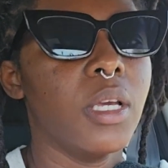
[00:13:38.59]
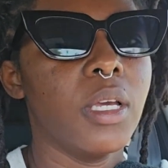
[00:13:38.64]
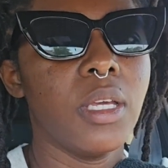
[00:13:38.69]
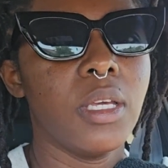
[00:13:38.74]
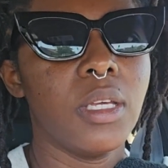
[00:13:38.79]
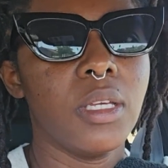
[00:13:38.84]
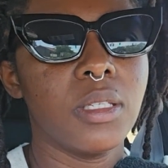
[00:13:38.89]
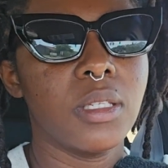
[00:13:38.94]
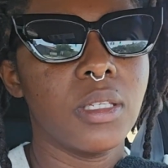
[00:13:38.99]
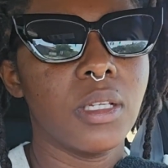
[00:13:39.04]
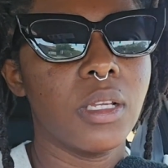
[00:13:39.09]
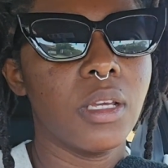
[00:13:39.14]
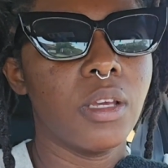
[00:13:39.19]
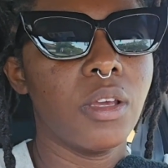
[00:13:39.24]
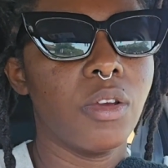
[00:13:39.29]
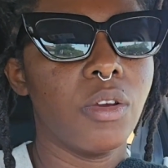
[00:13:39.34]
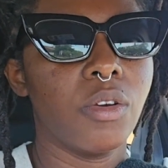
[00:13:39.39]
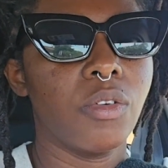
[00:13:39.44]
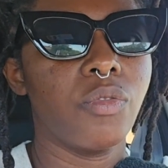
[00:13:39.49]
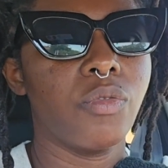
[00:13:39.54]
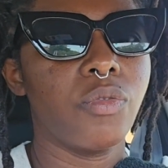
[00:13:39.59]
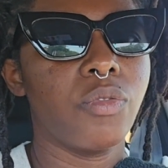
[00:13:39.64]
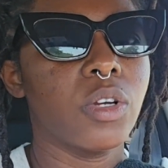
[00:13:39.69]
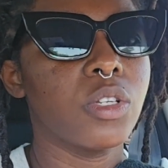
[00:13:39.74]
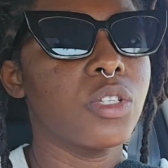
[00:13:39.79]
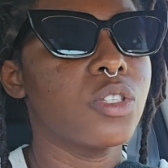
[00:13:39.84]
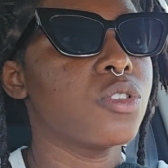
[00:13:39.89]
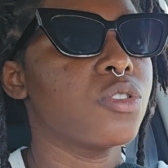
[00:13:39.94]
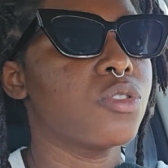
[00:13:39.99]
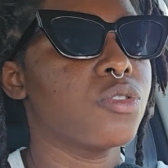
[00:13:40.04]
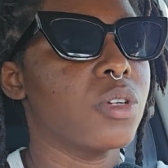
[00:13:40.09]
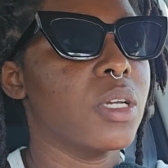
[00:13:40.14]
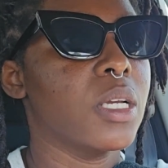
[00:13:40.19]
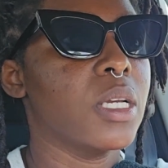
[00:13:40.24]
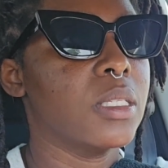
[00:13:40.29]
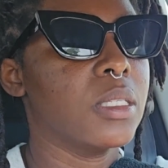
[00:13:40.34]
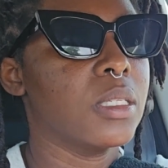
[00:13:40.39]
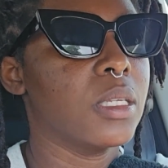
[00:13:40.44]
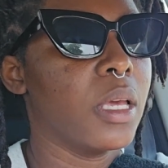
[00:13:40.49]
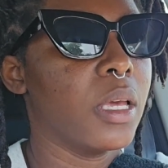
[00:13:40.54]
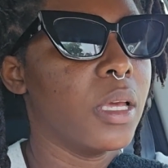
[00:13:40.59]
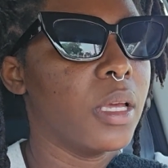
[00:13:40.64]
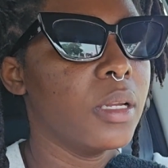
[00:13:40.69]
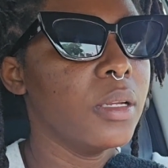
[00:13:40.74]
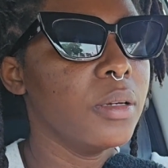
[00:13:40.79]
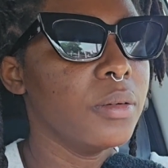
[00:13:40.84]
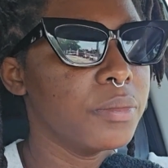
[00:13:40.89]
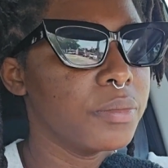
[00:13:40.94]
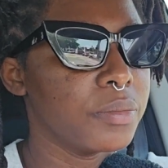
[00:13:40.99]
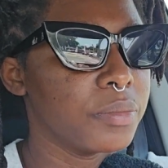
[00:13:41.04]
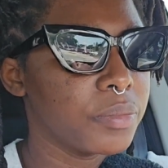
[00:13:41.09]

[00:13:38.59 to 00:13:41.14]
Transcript: easily frustrated